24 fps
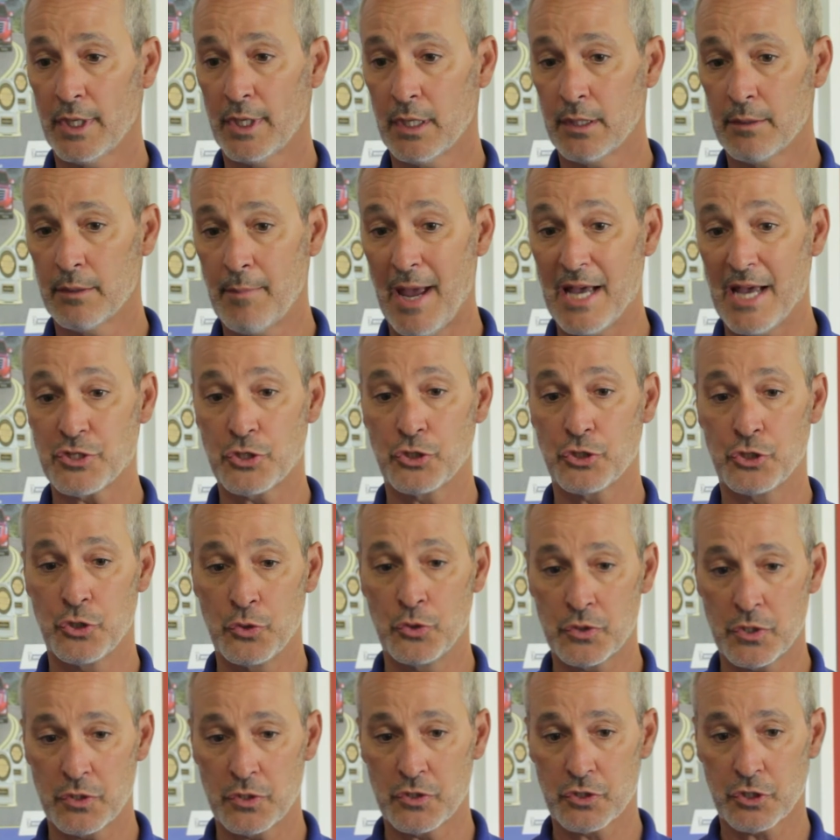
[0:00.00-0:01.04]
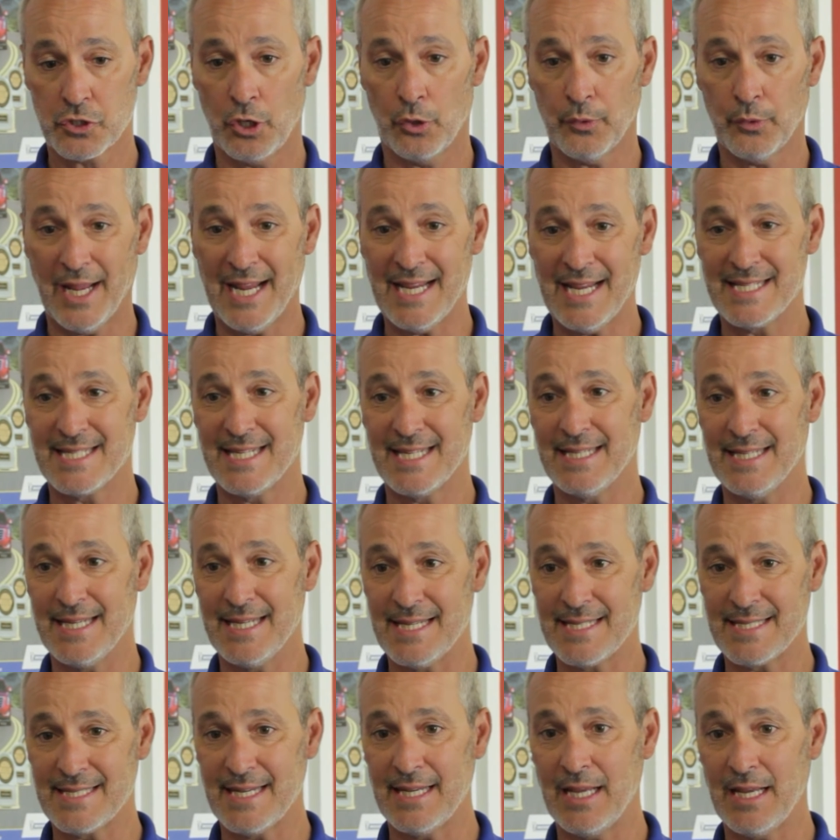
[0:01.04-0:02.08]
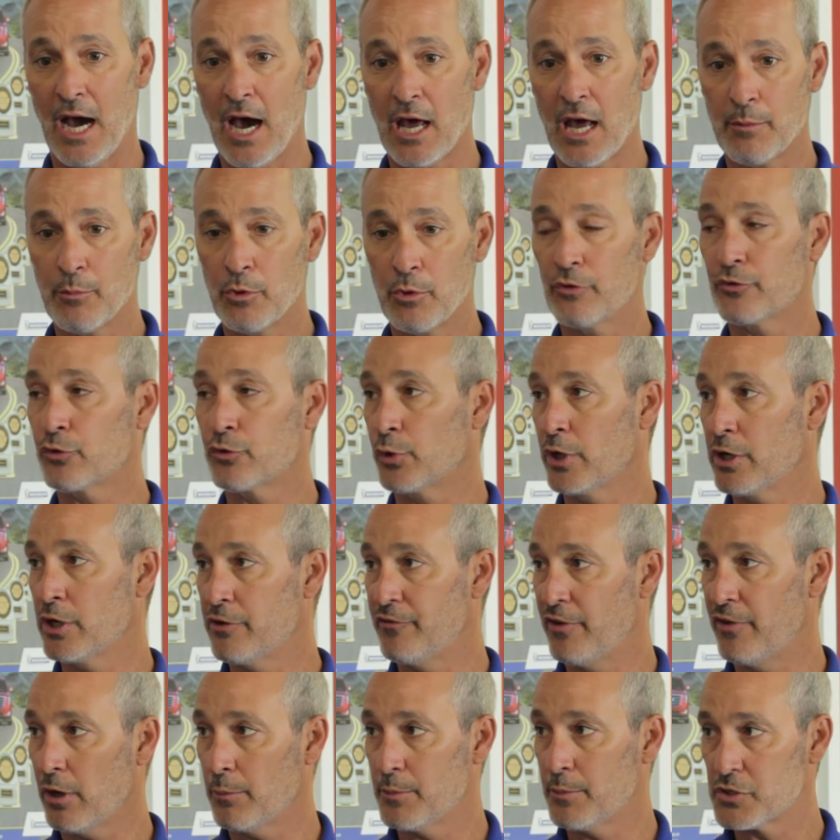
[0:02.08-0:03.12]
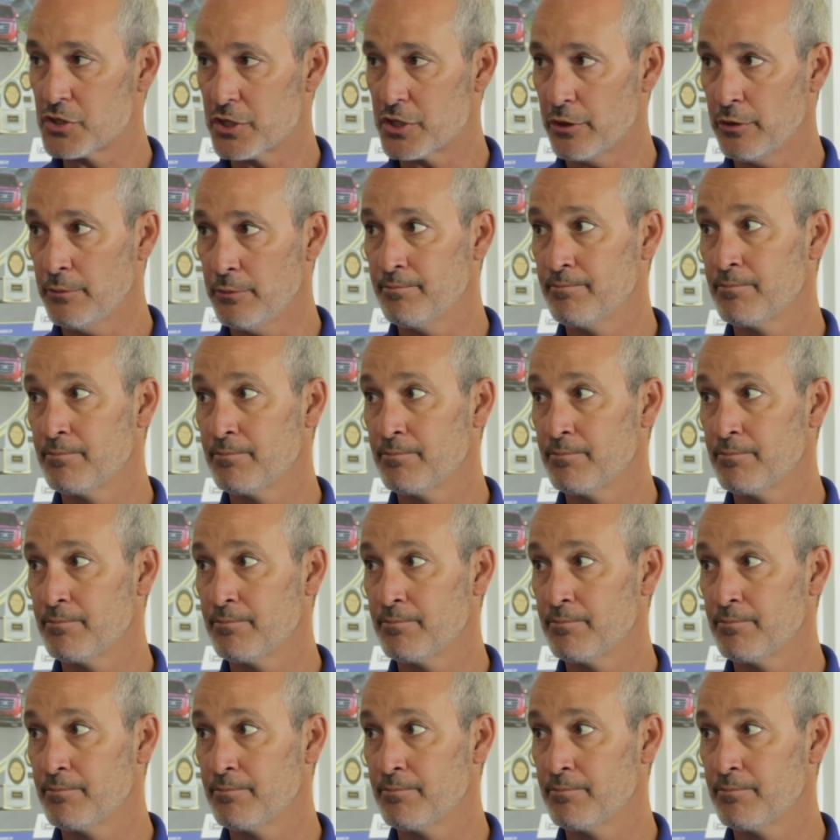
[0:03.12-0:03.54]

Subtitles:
in Massachusetts called ACDC, Automotive Career Development Center.